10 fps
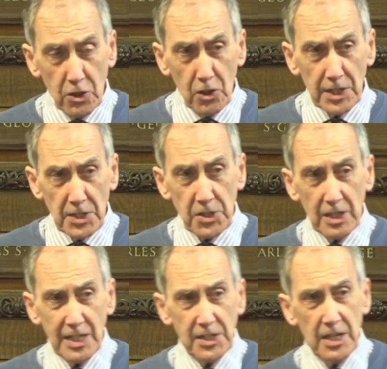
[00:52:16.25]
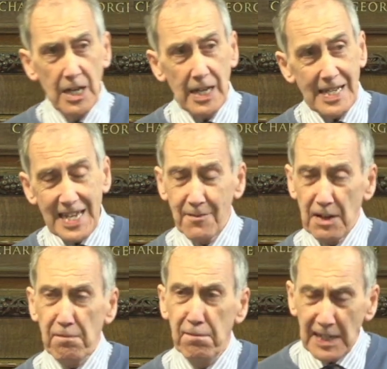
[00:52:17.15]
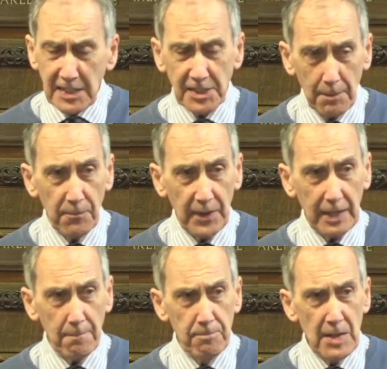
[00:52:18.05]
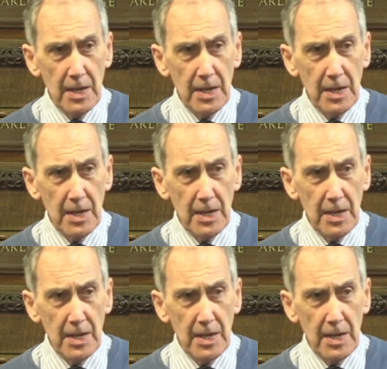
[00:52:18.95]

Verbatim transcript: God is, is, is having to fix something